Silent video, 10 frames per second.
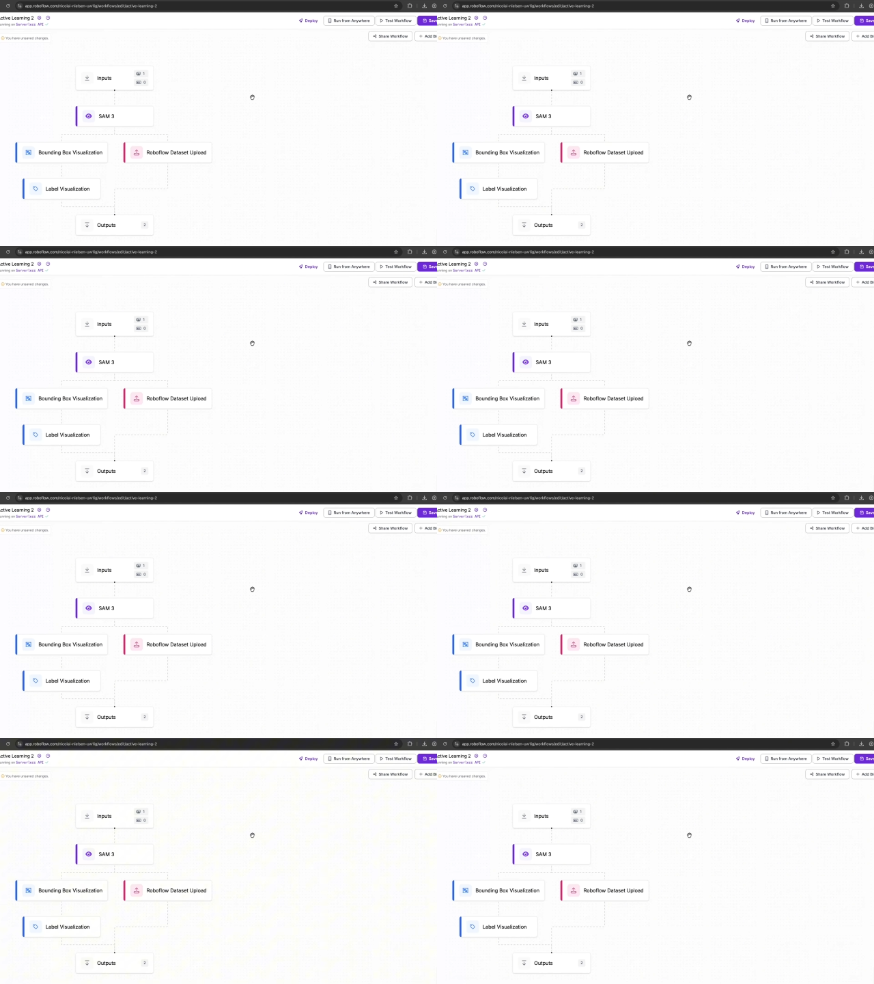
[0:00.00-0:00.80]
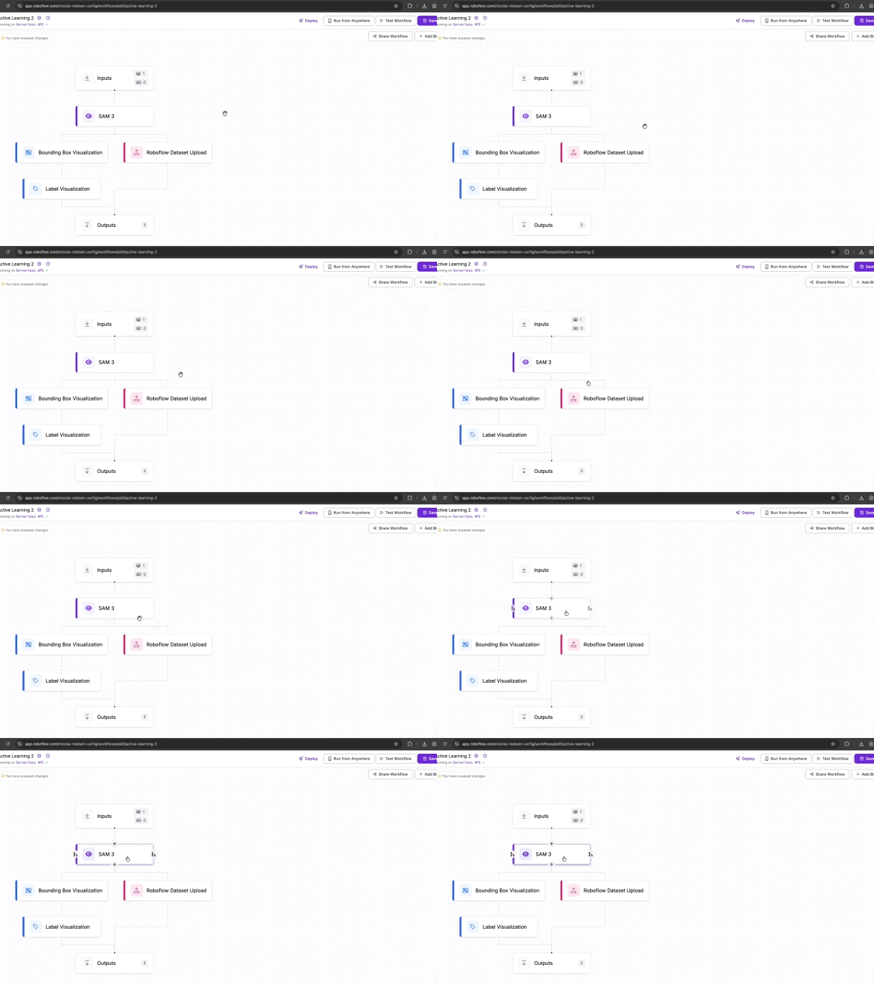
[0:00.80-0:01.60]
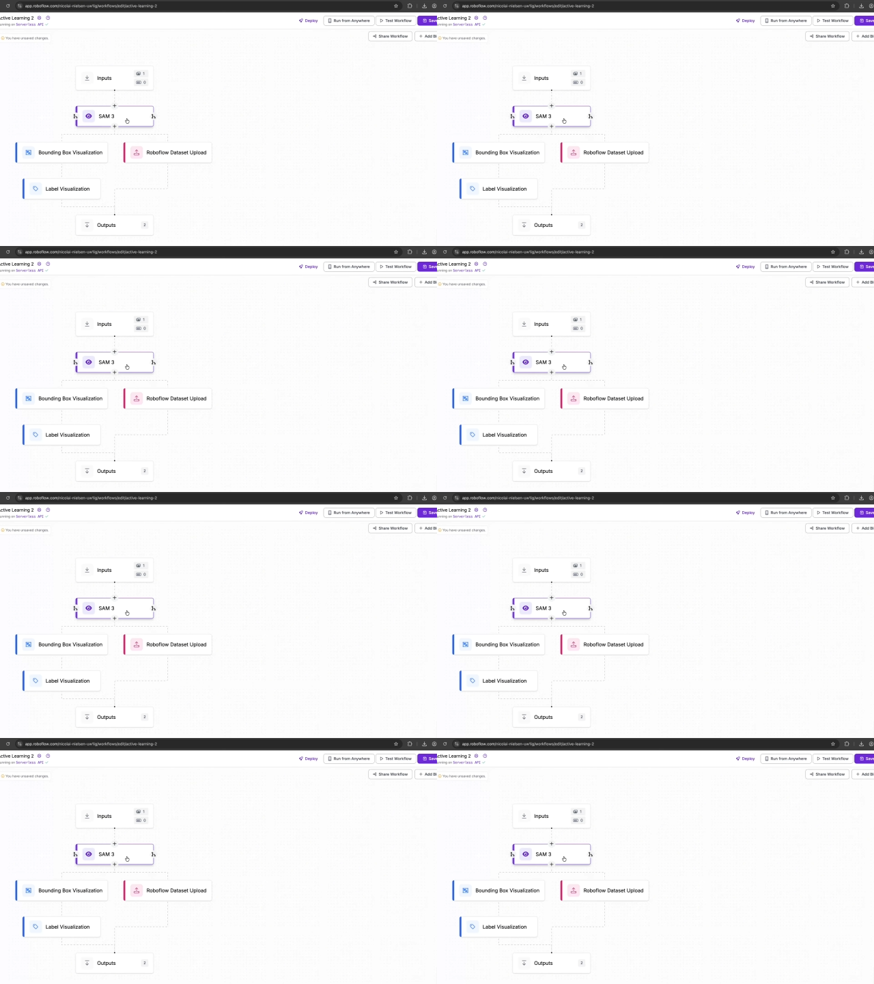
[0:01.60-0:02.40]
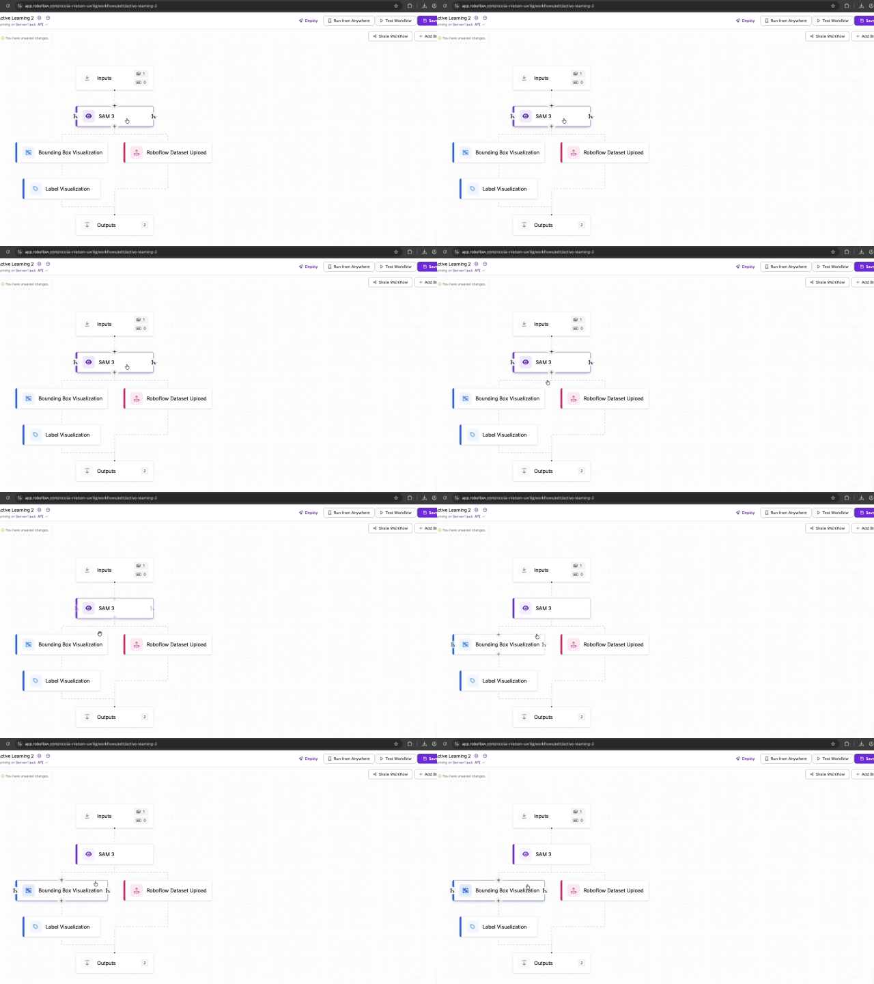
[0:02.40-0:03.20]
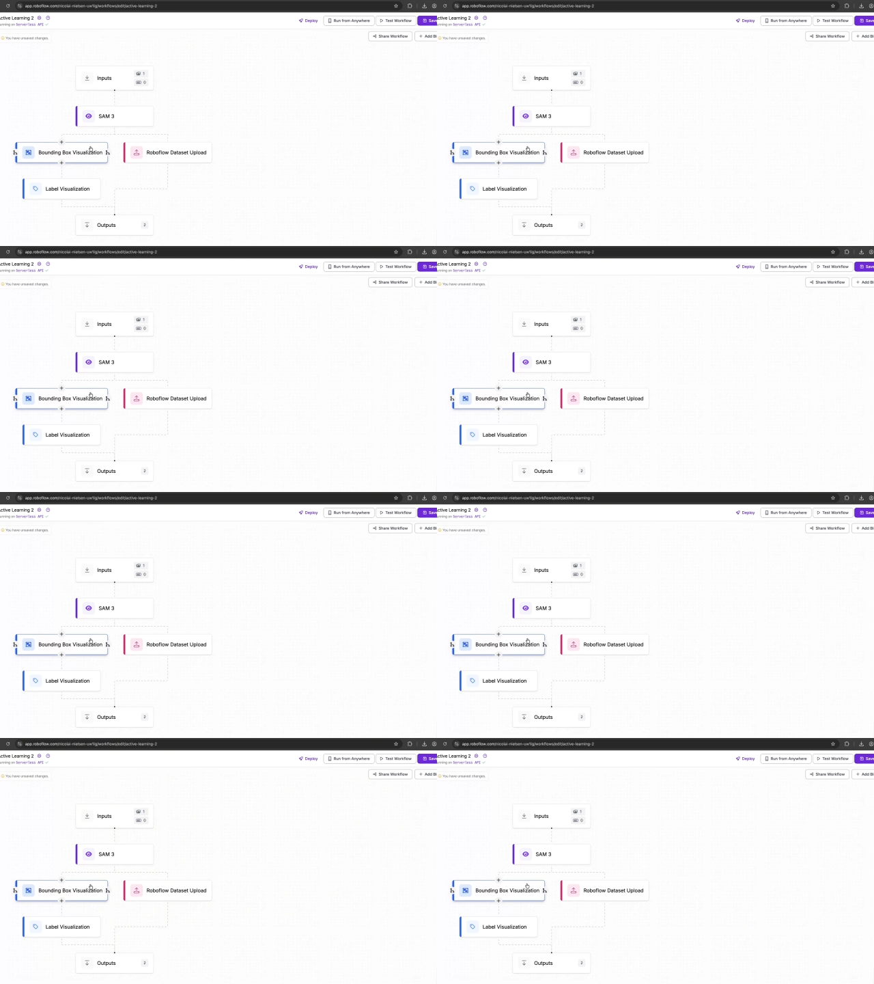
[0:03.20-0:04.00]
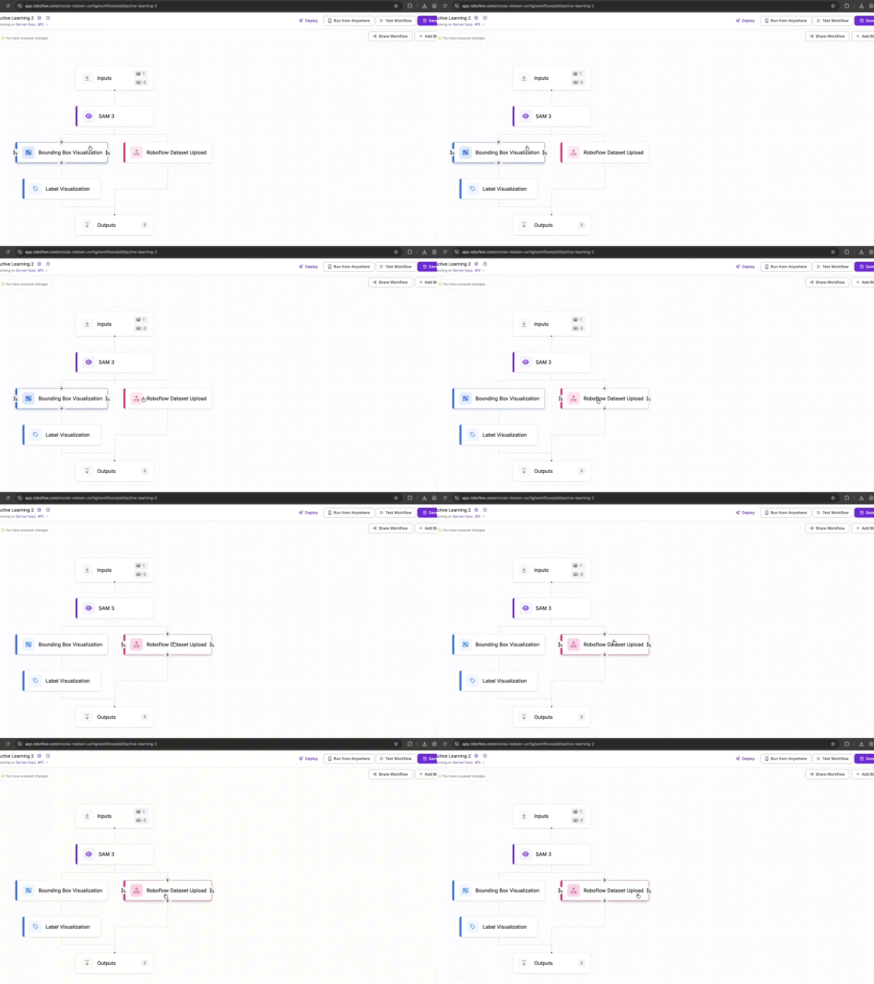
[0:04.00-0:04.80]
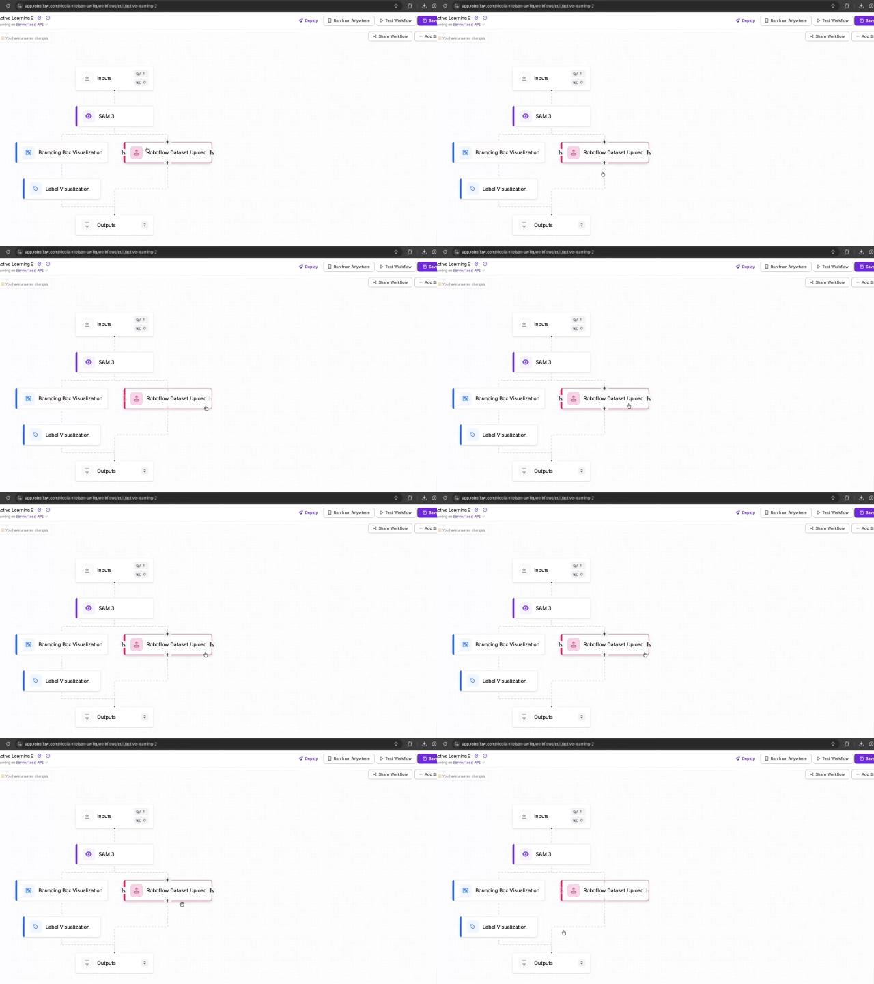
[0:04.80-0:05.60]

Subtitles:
(no speaker visible)